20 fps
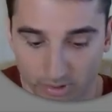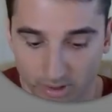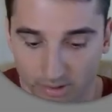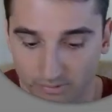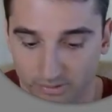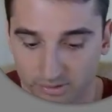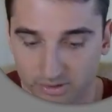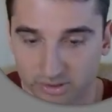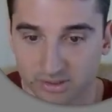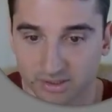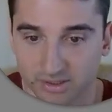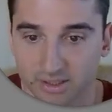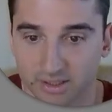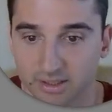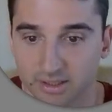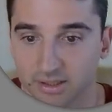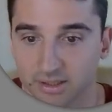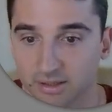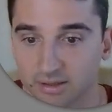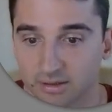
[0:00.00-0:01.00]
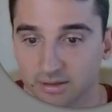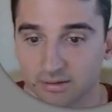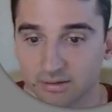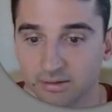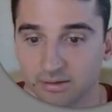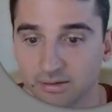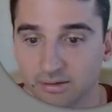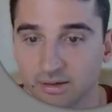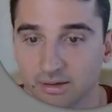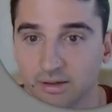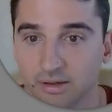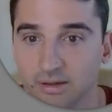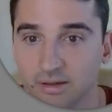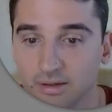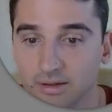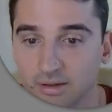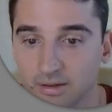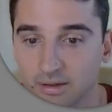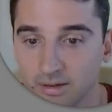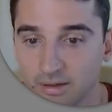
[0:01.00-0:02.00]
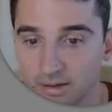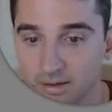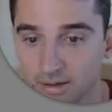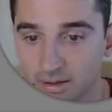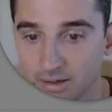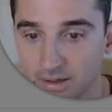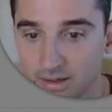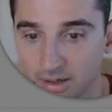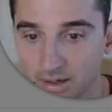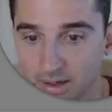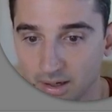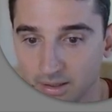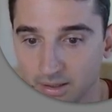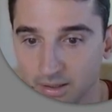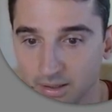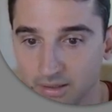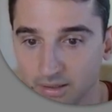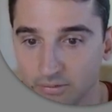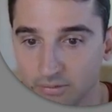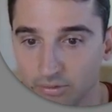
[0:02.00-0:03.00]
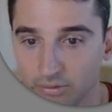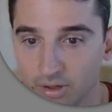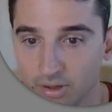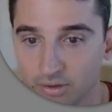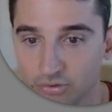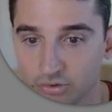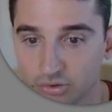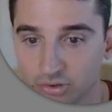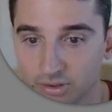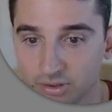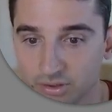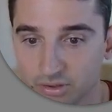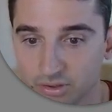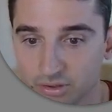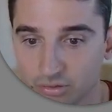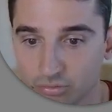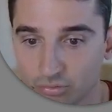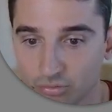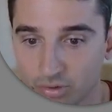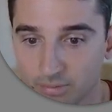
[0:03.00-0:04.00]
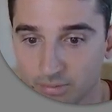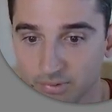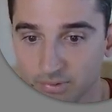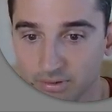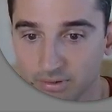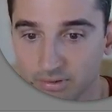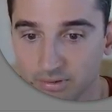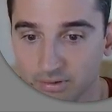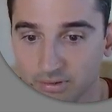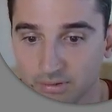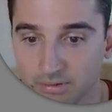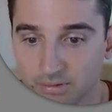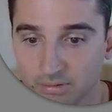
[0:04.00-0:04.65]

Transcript: whatever, just anything, and it will launch this script.